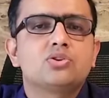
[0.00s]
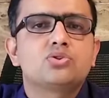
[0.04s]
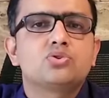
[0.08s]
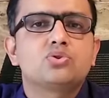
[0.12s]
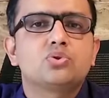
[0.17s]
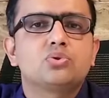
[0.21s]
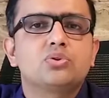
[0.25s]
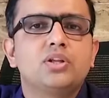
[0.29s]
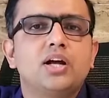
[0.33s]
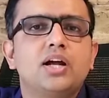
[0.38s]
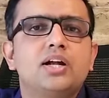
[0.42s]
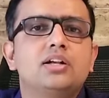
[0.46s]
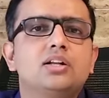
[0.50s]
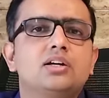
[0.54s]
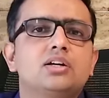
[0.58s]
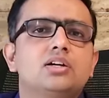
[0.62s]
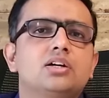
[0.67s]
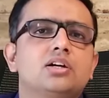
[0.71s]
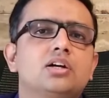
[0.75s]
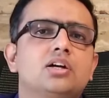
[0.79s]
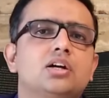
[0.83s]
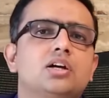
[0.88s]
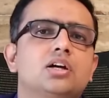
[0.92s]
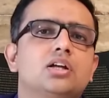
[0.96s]
so
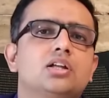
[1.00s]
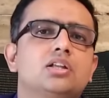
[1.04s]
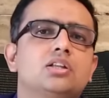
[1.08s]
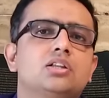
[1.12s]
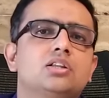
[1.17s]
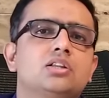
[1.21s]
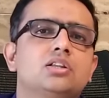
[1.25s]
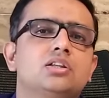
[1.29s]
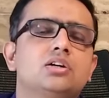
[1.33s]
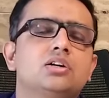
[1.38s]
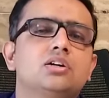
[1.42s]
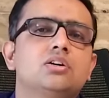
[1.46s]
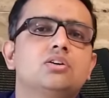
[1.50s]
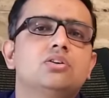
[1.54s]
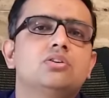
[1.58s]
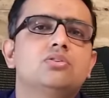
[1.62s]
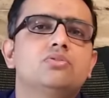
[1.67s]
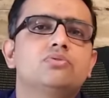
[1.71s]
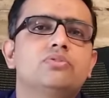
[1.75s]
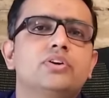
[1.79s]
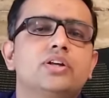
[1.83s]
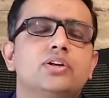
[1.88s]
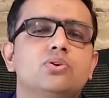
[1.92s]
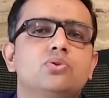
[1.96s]
that
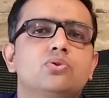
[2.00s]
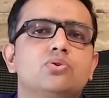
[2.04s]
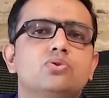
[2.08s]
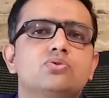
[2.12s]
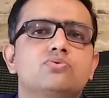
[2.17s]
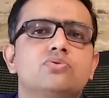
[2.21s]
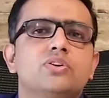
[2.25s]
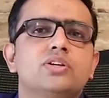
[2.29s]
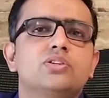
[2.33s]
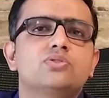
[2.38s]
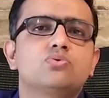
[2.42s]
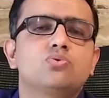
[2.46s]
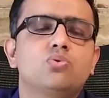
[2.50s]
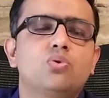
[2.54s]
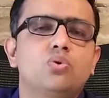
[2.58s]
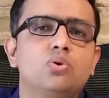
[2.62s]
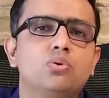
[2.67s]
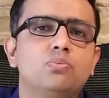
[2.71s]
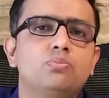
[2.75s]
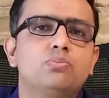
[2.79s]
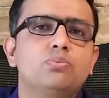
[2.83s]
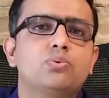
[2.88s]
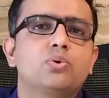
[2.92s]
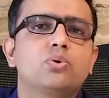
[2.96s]
the varicose veins
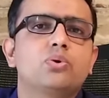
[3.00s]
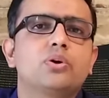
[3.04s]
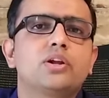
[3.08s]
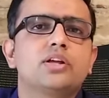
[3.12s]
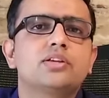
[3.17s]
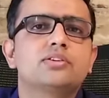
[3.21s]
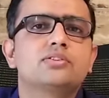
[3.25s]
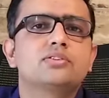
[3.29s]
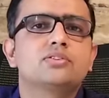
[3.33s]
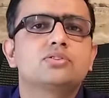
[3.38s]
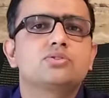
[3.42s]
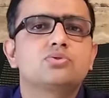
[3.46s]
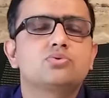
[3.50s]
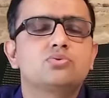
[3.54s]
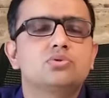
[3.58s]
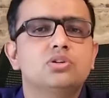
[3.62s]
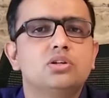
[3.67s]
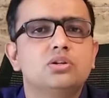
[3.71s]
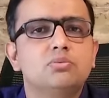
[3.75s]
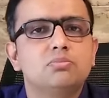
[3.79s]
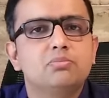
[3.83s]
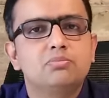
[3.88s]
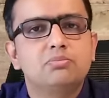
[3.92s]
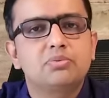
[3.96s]
won't progress
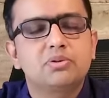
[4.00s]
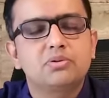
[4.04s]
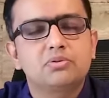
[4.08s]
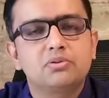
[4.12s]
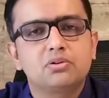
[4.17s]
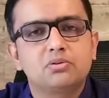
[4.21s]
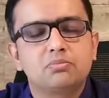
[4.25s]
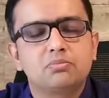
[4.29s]
to the